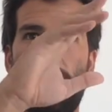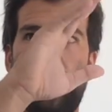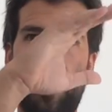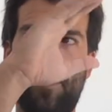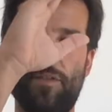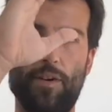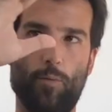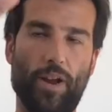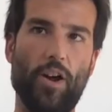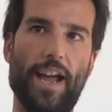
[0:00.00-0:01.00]
kind
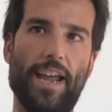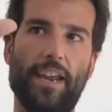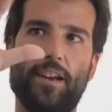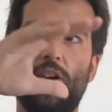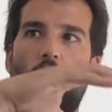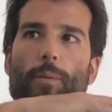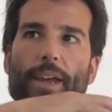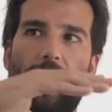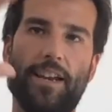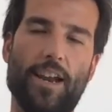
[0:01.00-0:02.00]
of we got a hit on
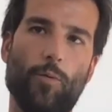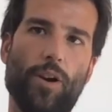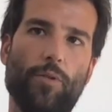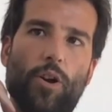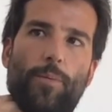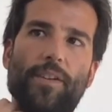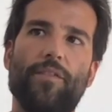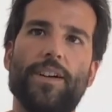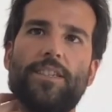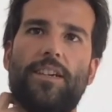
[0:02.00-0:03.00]
COVID, and now we're recovering
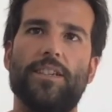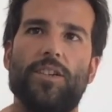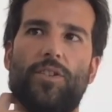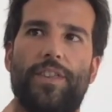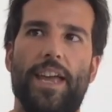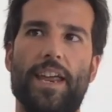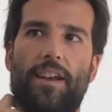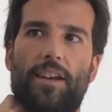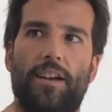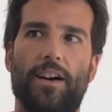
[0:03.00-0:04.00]
faster. So
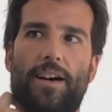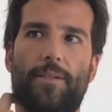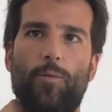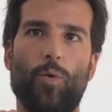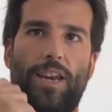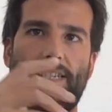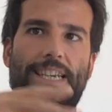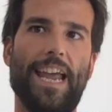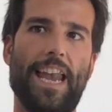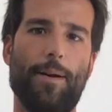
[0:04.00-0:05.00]
then we'll
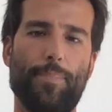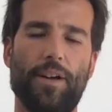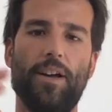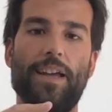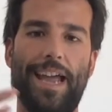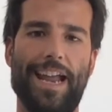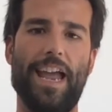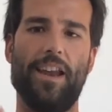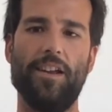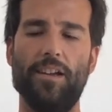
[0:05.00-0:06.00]
scale up
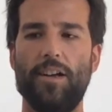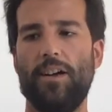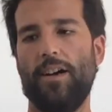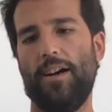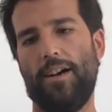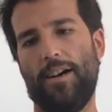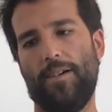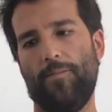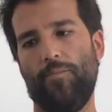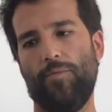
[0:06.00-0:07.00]
again
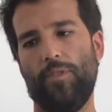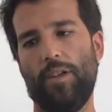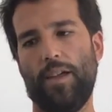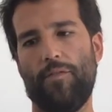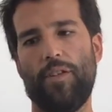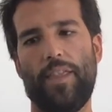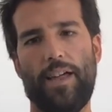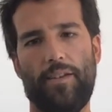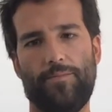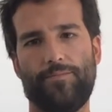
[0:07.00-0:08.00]
from
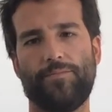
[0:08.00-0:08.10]
that.